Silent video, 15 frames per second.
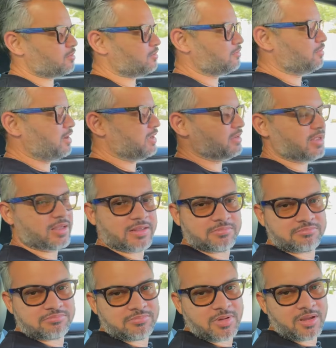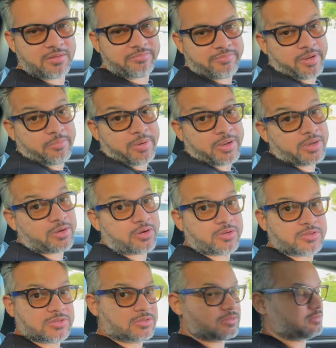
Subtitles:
What? My belly hurts.